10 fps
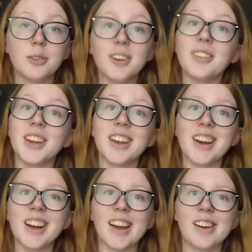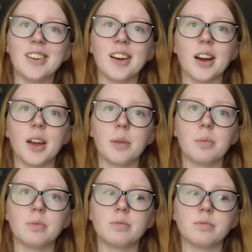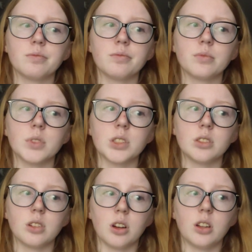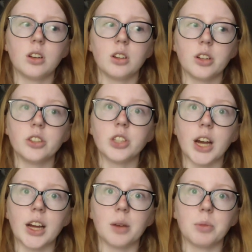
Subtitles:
we'll figure it out. I'm on a good track.